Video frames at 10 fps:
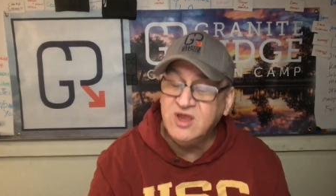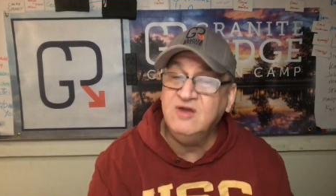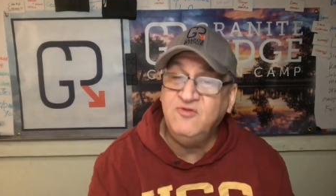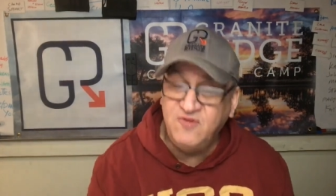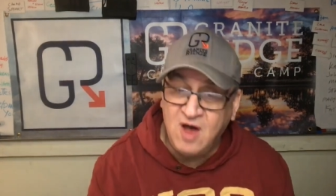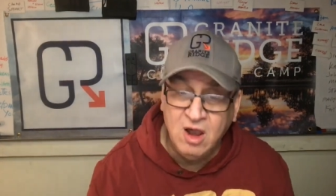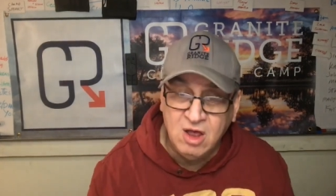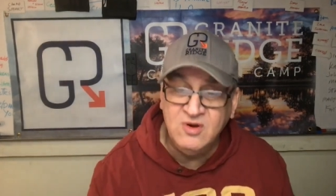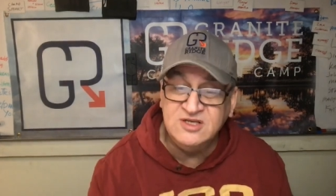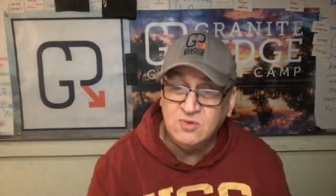can
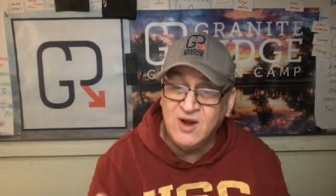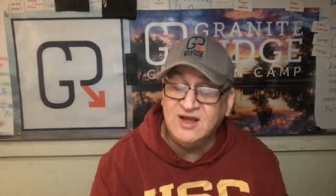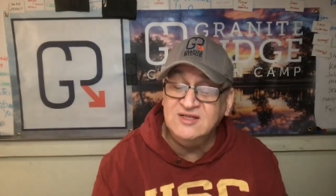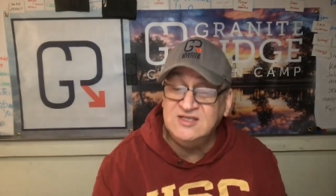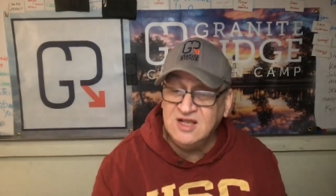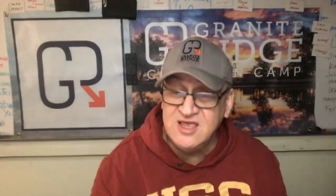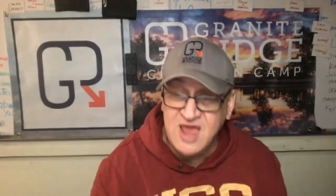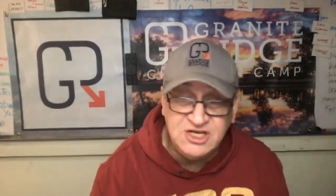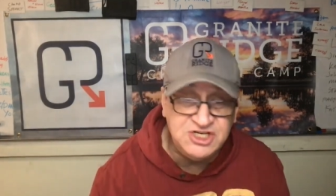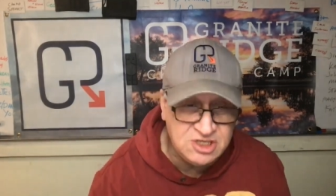follow is
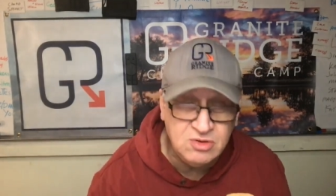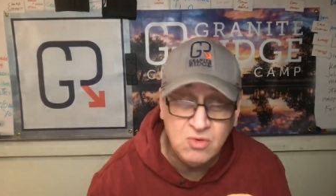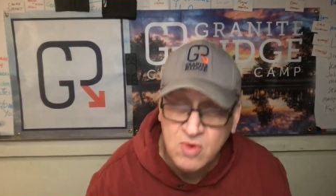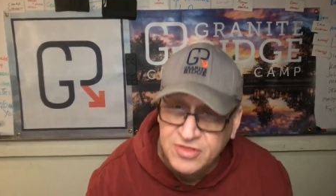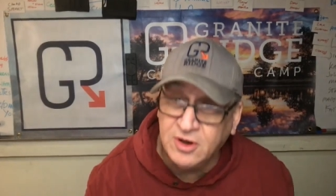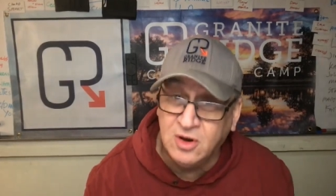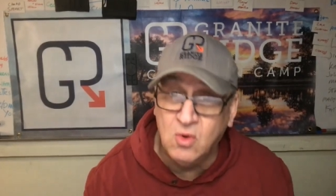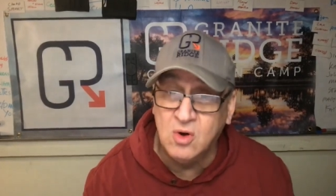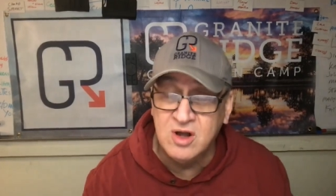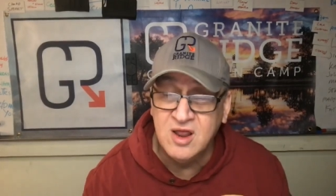reconciliation with the
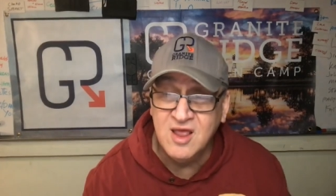Lord.